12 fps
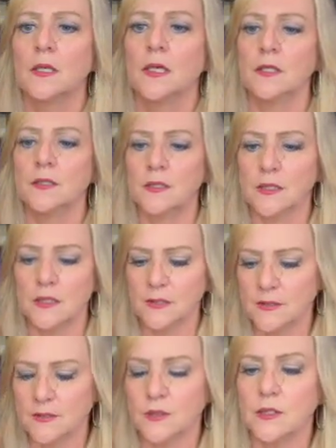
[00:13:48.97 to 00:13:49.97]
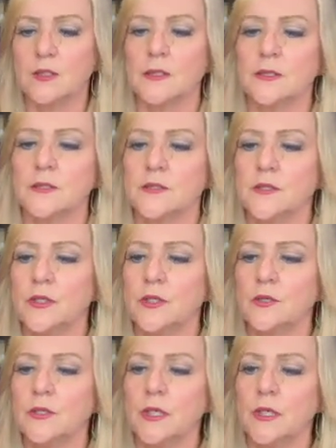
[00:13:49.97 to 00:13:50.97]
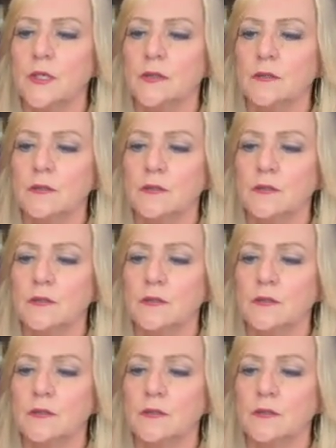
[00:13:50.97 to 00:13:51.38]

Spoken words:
And then I can start securing it.